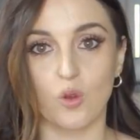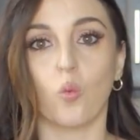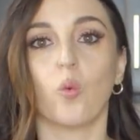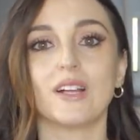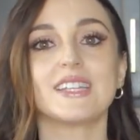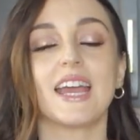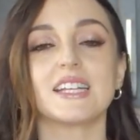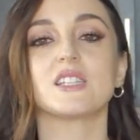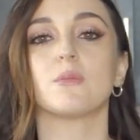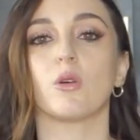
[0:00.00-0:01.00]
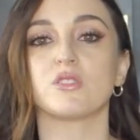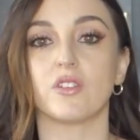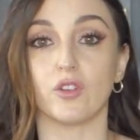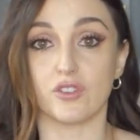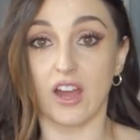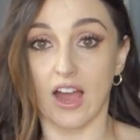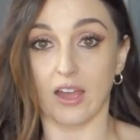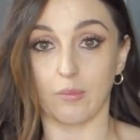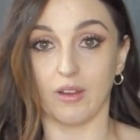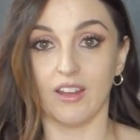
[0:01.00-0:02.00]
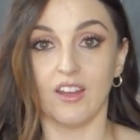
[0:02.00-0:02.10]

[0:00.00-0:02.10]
what takes the most of your time?